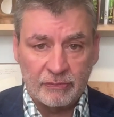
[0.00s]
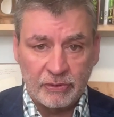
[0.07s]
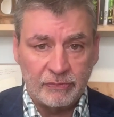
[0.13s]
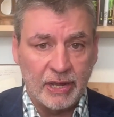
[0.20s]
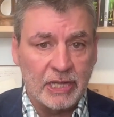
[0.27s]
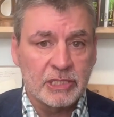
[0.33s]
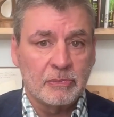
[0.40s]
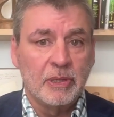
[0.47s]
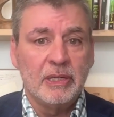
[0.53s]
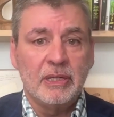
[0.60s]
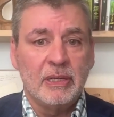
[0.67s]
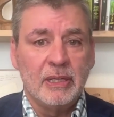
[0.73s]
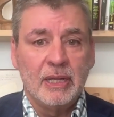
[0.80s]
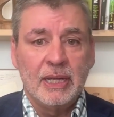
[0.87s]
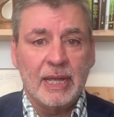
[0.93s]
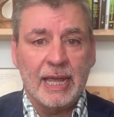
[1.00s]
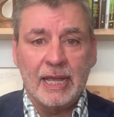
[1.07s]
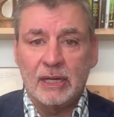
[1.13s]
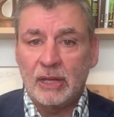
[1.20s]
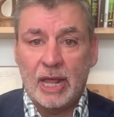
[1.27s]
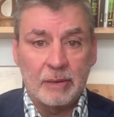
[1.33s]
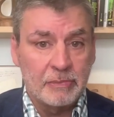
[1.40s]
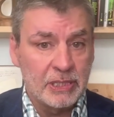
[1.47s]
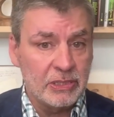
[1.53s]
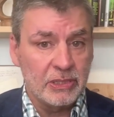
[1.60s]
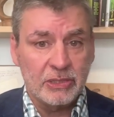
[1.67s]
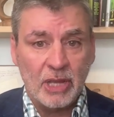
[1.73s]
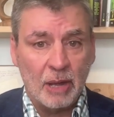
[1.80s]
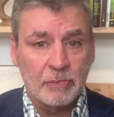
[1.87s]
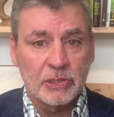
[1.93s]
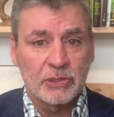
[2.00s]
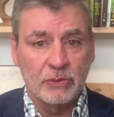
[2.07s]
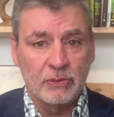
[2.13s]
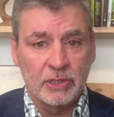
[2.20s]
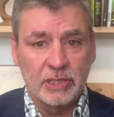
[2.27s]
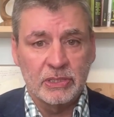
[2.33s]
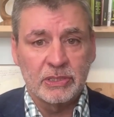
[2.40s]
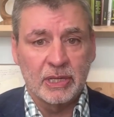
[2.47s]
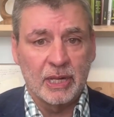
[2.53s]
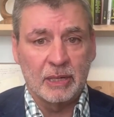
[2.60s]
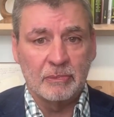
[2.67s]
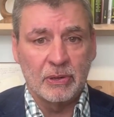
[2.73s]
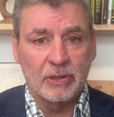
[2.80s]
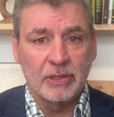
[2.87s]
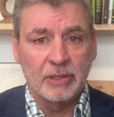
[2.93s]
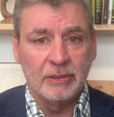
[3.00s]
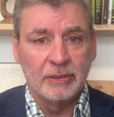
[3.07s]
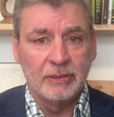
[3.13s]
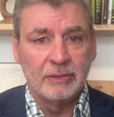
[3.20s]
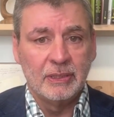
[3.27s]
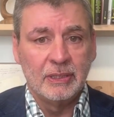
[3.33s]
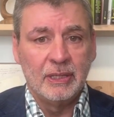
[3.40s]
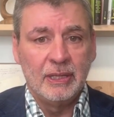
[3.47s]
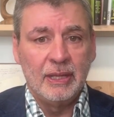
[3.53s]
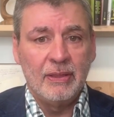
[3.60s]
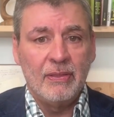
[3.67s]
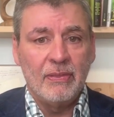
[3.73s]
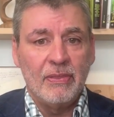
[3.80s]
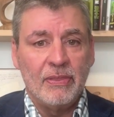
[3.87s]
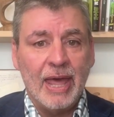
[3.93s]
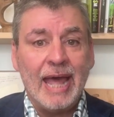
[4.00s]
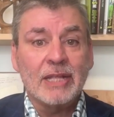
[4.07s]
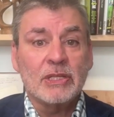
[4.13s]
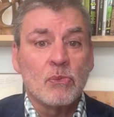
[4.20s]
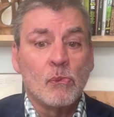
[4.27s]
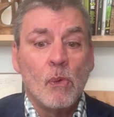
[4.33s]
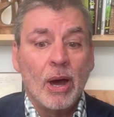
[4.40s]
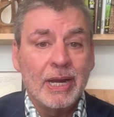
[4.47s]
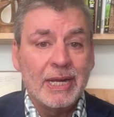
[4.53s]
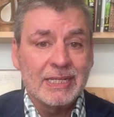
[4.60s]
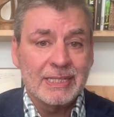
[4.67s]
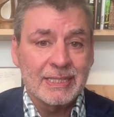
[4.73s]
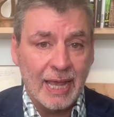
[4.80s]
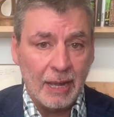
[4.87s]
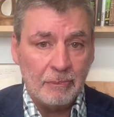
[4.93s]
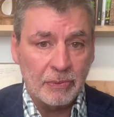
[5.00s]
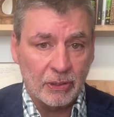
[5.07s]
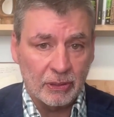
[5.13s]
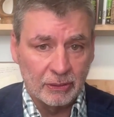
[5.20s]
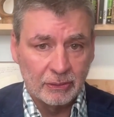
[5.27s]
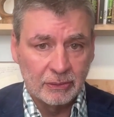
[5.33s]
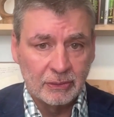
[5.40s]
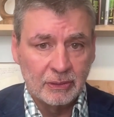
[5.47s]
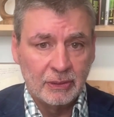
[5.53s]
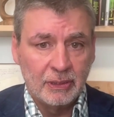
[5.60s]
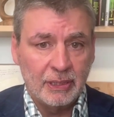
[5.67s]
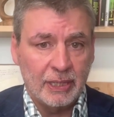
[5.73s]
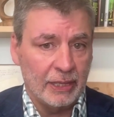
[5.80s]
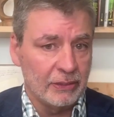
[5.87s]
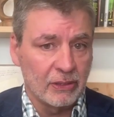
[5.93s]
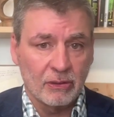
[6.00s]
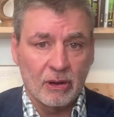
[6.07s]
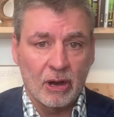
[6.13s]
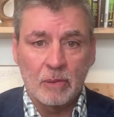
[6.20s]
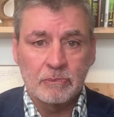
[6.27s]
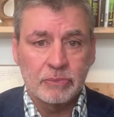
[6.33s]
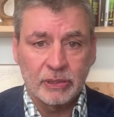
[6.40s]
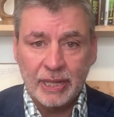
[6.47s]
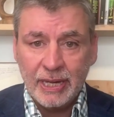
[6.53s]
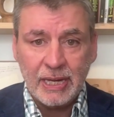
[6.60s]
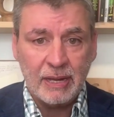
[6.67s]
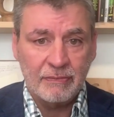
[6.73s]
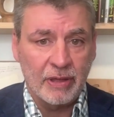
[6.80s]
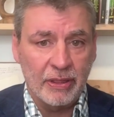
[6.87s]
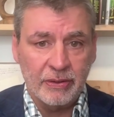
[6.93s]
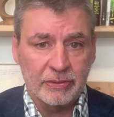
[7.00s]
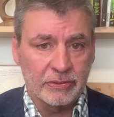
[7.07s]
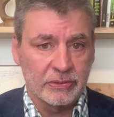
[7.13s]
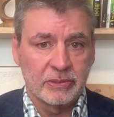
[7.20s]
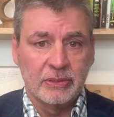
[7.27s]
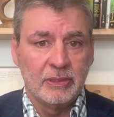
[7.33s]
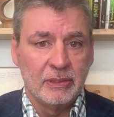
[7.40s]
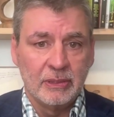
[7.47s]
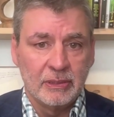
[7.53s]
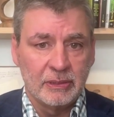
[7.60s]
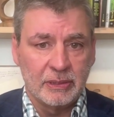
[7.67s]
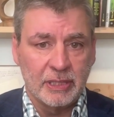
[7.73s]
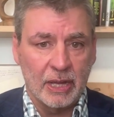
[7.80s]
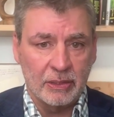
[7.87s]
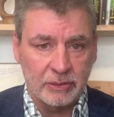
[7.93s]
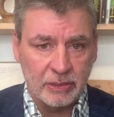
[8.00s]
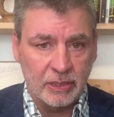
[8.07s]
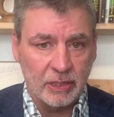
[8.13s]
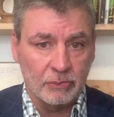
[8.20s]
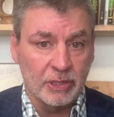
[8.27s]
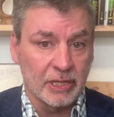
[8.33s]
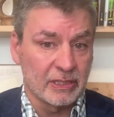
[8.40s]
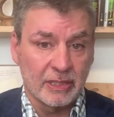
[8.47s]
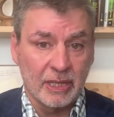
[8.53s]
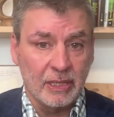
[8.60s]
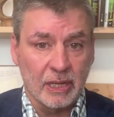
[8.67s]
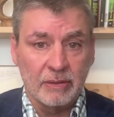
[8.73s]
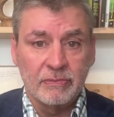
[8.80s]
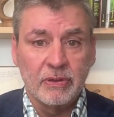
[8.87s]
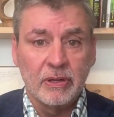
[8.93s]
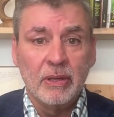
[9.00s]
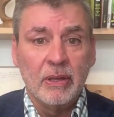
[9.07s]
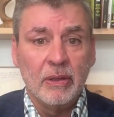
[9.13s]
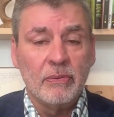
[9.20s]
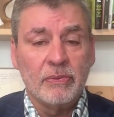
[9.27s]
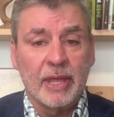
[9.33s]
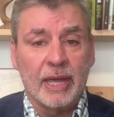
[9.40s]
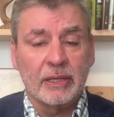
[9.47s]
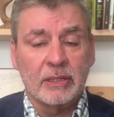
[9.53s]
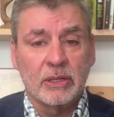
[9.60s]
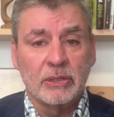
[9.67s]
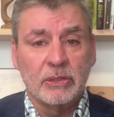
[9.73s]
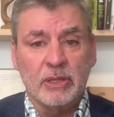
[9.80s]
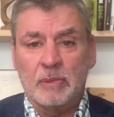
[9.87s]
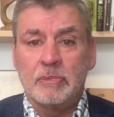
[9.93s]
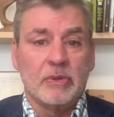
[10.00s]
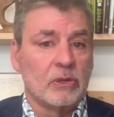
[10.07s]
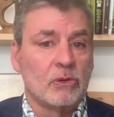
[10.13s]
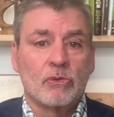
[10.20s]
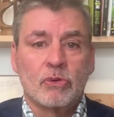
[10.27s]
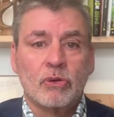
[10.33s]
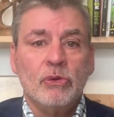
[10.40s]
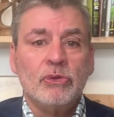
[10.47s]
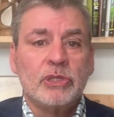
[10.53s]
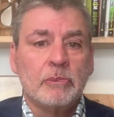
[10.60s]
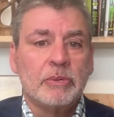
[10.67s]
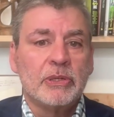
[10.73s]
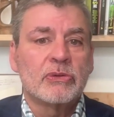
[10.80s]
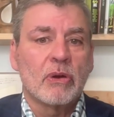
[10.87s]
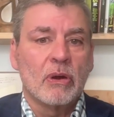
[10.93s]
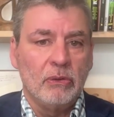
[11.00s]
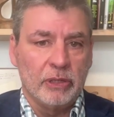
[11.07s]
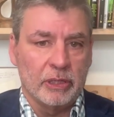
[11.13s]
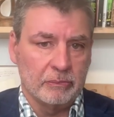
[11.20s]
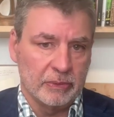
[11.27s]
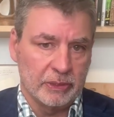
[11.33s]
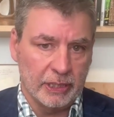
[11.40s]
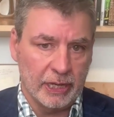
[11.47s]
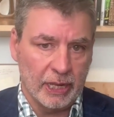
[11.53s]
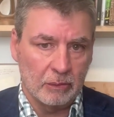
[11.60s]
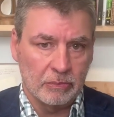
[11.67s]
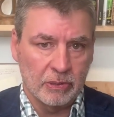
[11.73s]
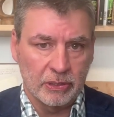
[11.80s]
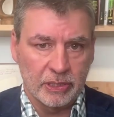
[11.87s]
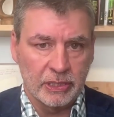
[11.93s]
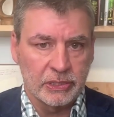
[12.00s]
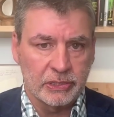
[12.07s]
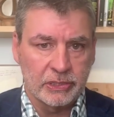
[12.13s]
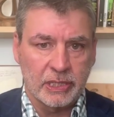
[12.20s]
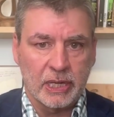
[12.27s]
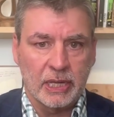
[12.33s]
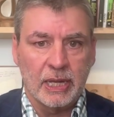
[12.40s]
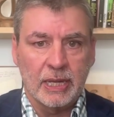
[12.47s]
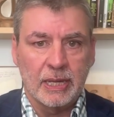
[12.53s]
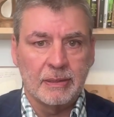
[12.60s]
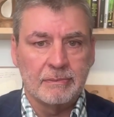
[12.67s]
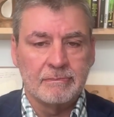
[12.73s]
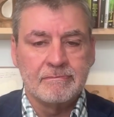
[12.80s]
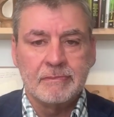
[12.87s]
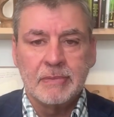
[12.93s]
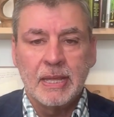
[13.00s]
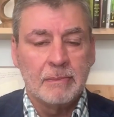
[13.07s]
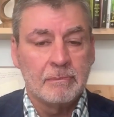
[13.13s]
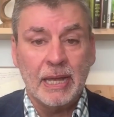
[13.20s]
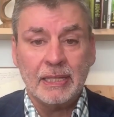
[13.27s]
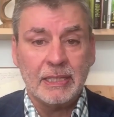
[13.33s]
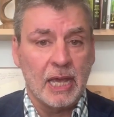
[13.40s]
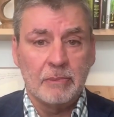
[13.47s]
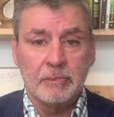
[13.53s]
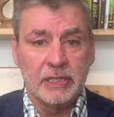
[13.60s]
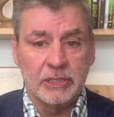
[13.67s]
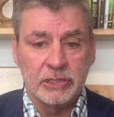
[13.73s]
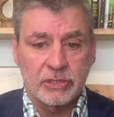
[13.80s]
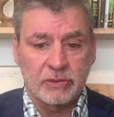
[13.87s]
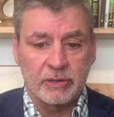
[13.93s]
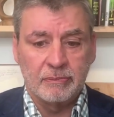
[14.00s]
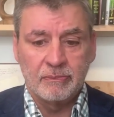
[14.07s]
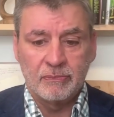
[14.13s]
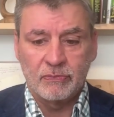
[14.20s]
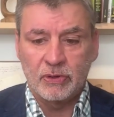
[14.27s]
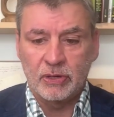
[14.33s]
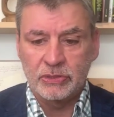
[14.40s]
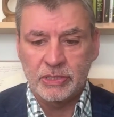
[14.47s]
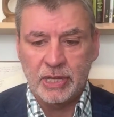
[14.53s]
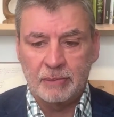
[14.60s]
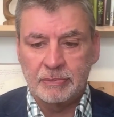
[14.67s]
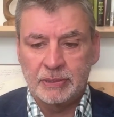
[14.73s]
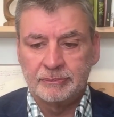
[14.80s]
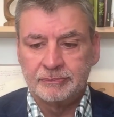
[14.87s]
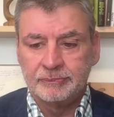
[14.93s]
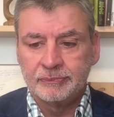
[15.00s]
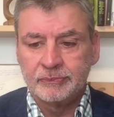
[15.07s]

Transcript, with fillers: of investment, and a lot of business opportunities in Alberta. That's one example. And there are plenty of others that, you know, we could think of that could do that. Crude to petroleum in Alberta's um, petchem industry, for example.